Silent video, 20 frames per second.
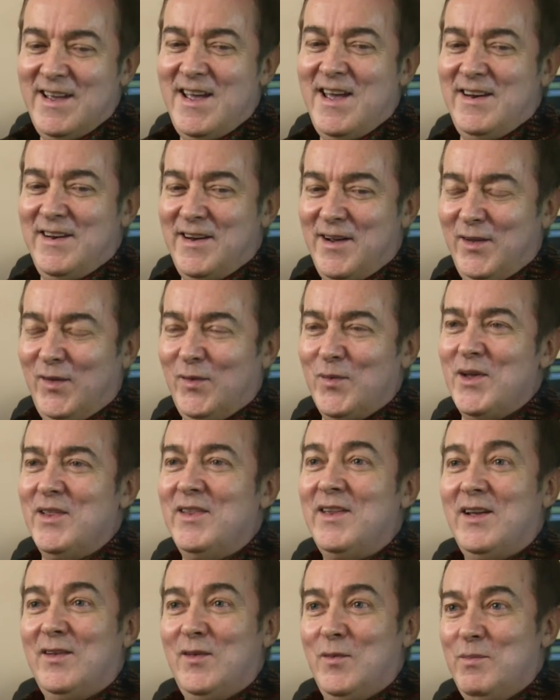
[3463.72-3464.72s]
Yeah, nice one.
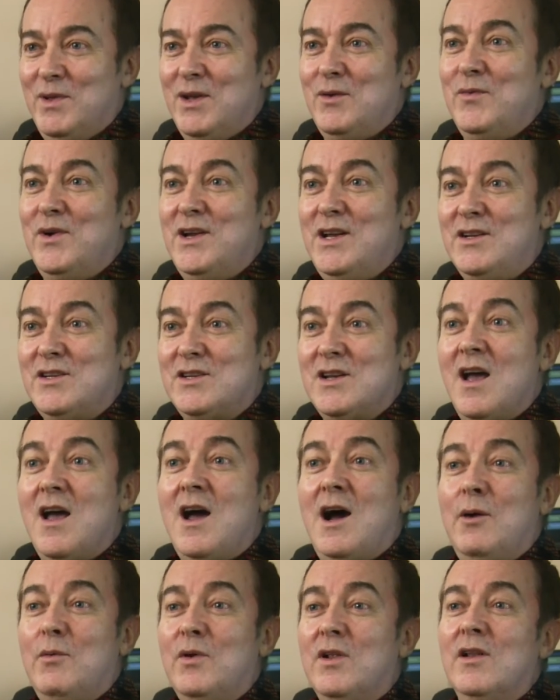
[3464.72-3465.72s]
That's a big reach.
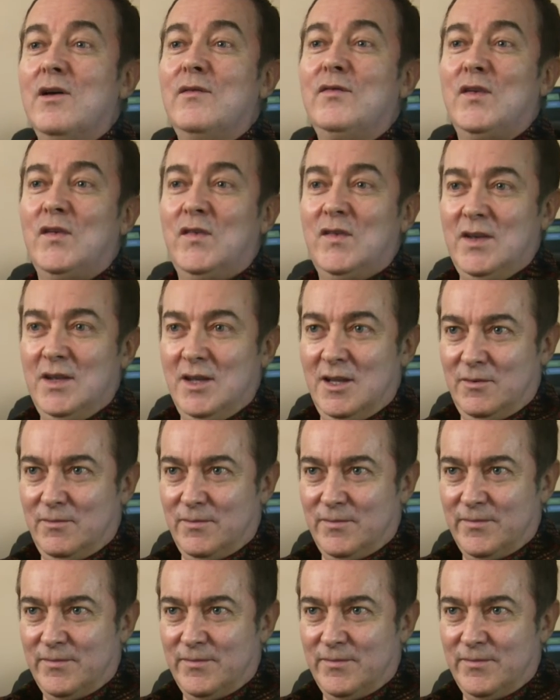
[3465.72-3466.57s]
I would love to see it.